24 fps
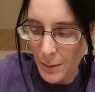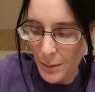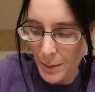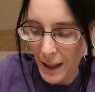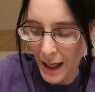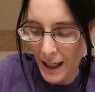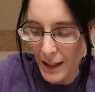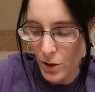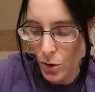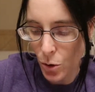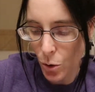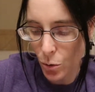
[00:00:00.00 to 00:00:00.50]
but
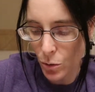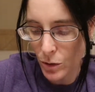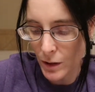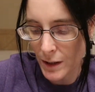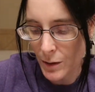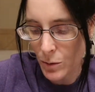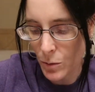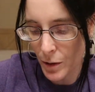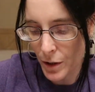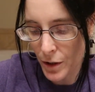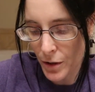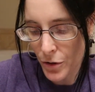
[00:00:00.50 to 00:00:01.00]
I
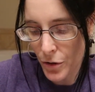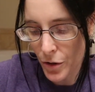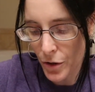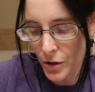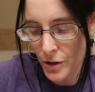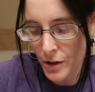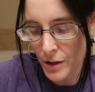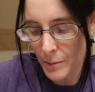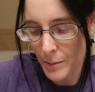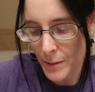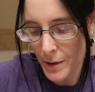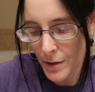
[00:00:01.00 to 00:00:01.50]
totally want to
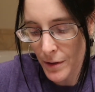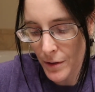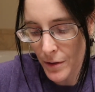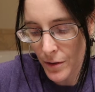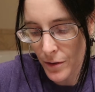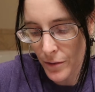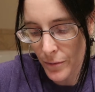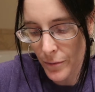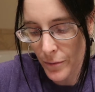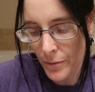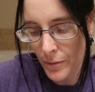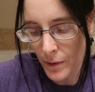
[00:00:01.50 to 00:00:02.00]
turn them
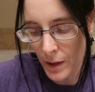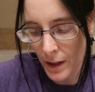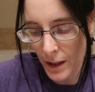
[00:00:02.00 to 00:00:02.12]
into